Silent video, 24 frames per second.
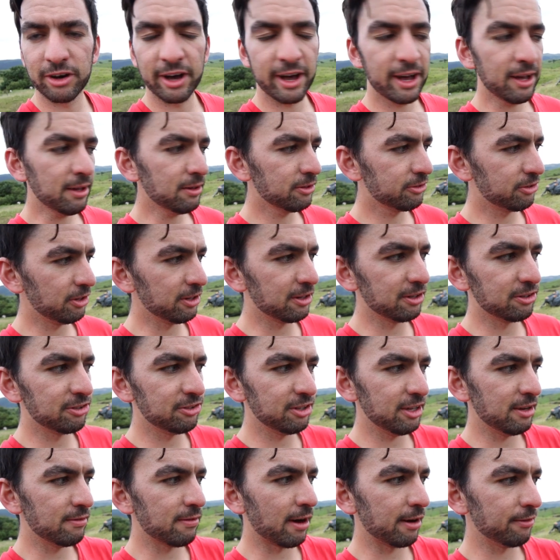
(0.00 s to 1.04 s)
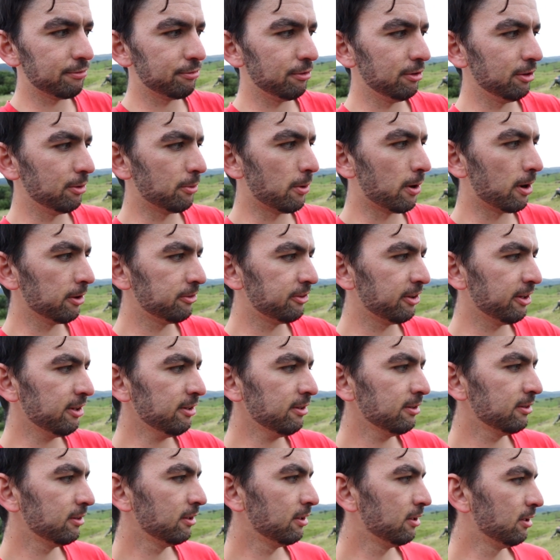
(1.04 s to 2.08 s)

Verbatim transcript: glare so you could see right through the water,